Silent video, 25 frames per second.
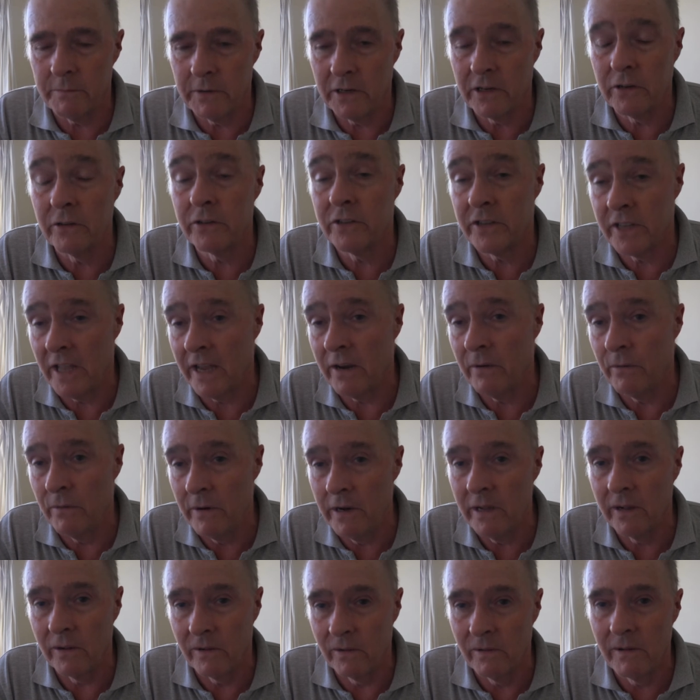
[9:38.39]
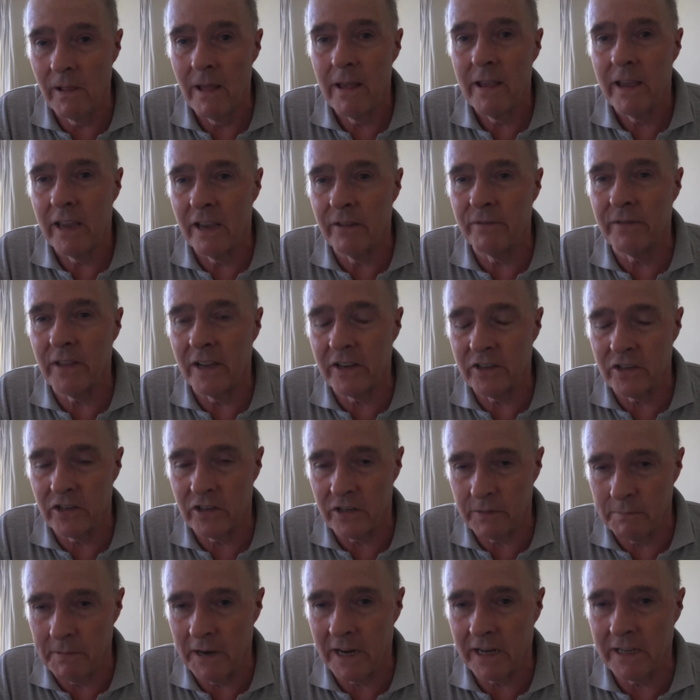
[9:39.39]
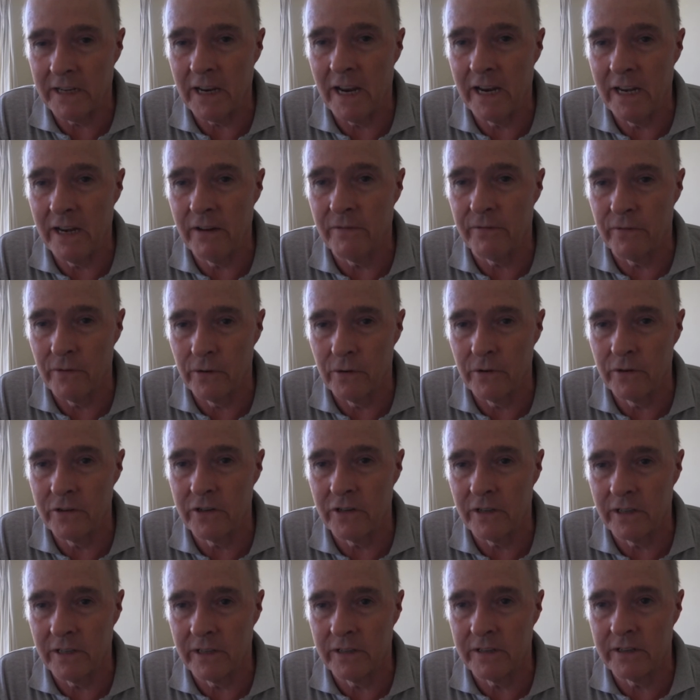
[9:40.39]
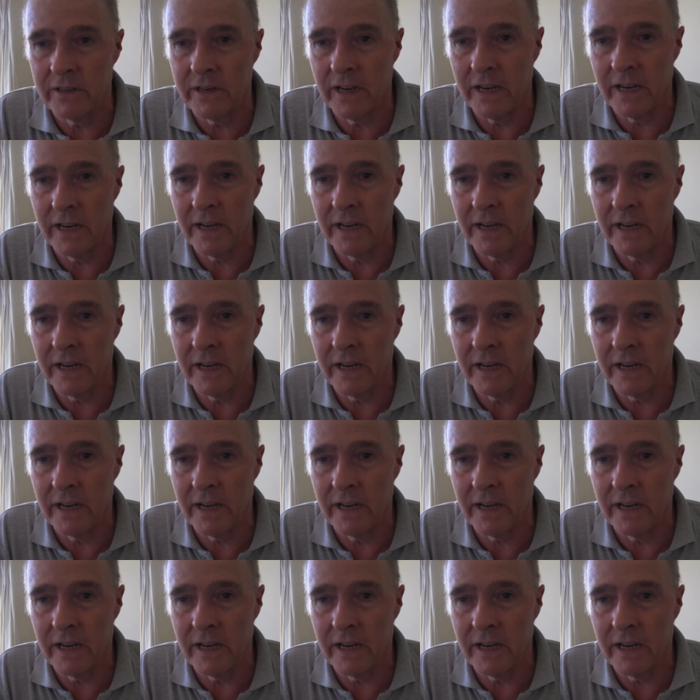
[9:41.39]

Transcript: because they will if they suspect any fraudulent